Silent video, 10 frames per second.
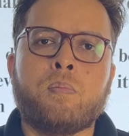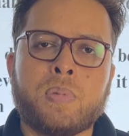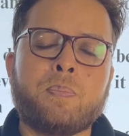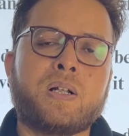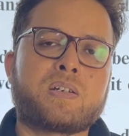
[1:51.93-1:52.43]

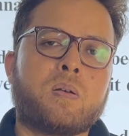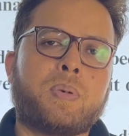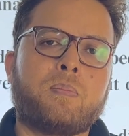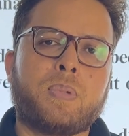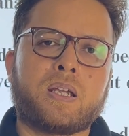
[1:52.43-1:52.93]
People's
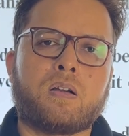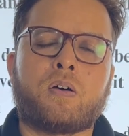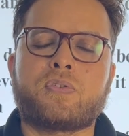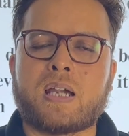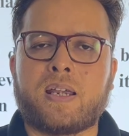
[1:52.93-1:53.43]
Republic
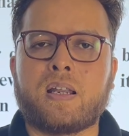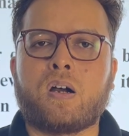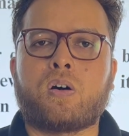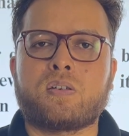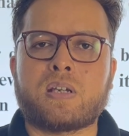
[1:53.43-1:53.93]
of China or